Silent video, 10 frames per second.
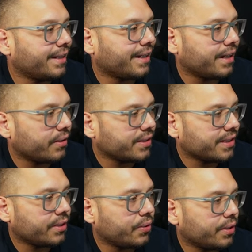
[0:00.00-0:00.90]
And I always
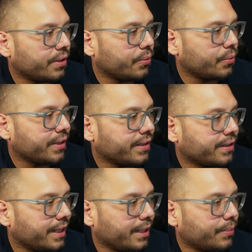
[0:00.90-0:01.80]
like going
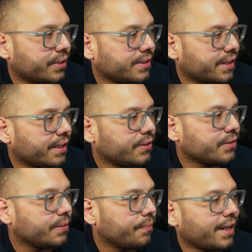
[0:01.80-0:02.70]
with clip art
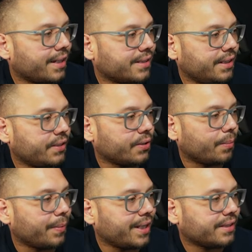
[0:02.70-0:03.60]
styles as either a
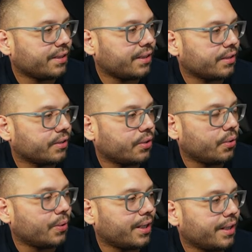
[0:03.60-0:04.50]
mascot,
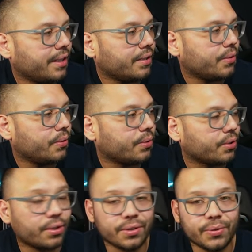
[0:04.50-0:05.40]
kawaii, or or
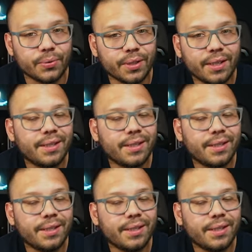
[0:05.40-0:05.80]
cartoon.